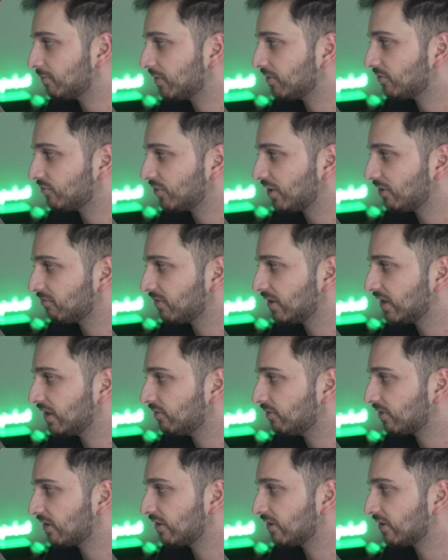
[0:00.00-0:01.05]
but generally
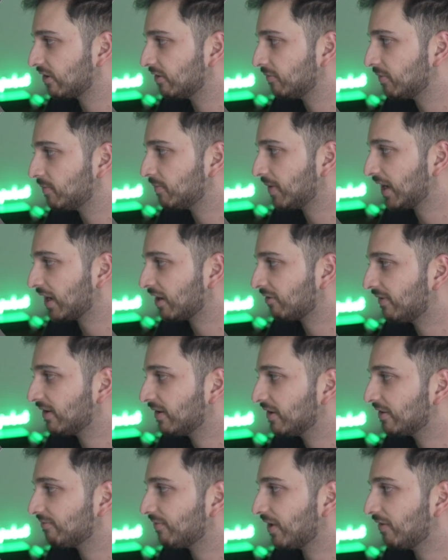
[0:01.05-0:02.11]
look, you're going to be paying around
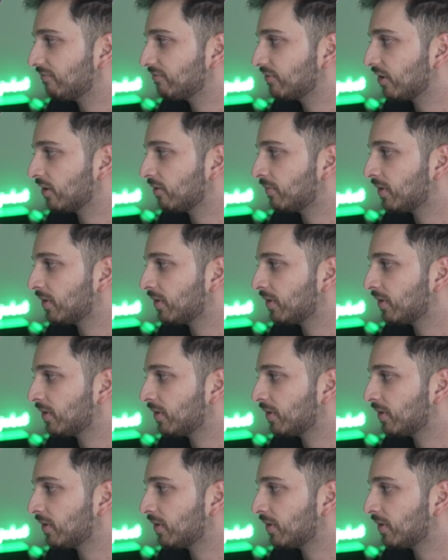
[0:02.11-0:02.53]
this $5